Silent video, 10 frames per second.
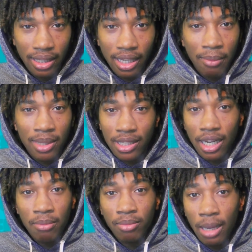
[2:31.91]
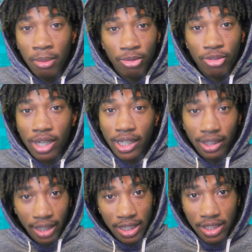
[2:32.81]
I'm a
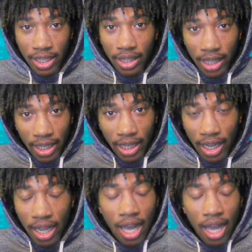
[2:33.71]
fucking legend at that game.